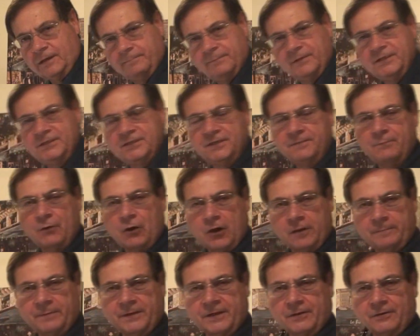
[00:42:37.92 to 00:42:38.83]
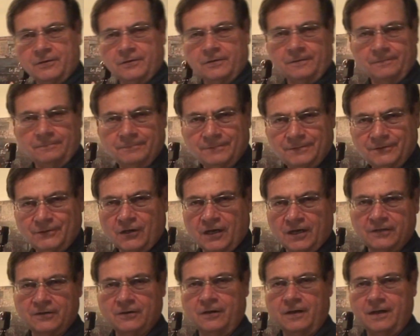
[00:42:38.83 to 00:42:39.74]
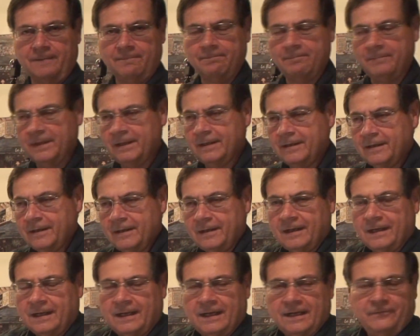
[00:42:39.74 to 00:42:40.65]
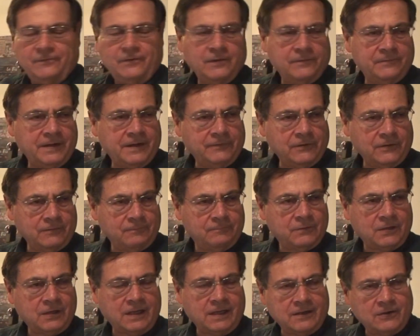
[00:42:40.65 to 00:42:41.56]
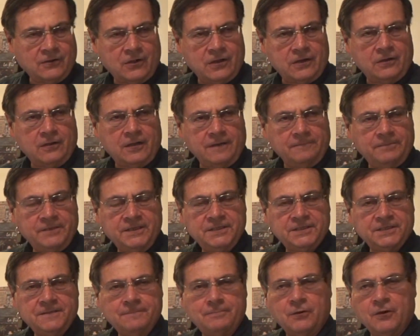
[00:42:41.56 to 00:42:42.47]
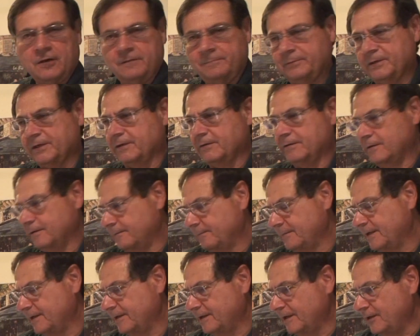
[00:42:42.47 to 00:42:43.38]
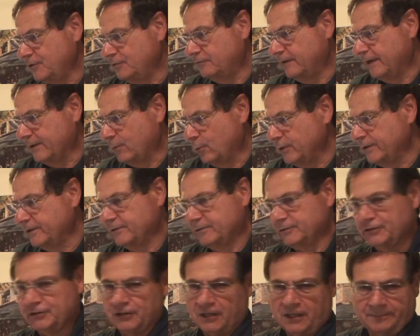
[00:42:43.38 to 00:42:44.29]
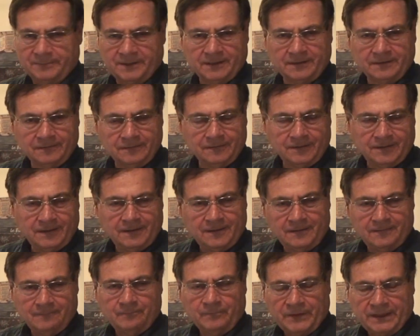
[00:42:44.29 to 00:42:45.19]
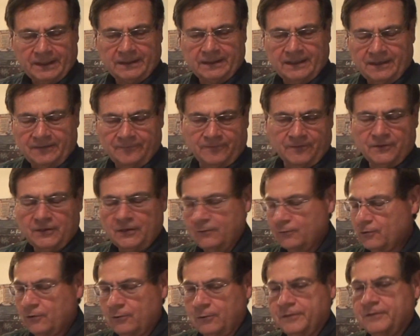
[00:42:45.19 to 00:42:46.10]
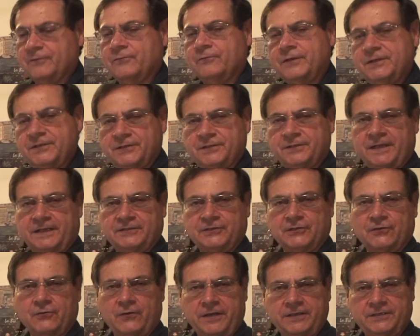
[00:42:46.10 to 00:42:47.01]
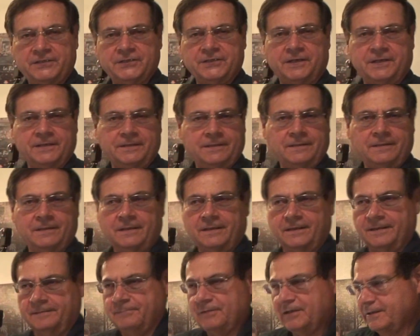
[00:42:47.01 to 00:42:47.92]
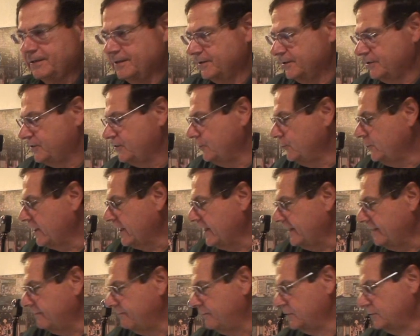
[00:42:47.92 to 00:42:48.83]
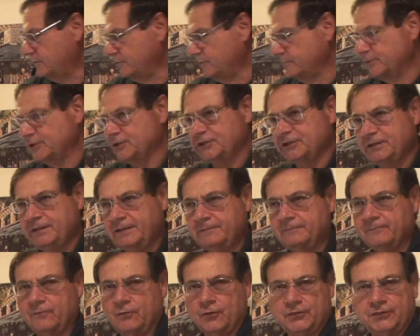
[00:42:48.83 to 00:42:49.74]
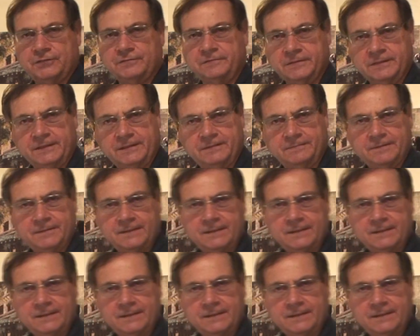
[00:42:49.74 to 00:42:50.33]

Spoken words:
PCPartPicker.com. If you've never gone on PC Part Picker and you like window shopping, if for no other reason, that's a great site because you can build a machine virtually,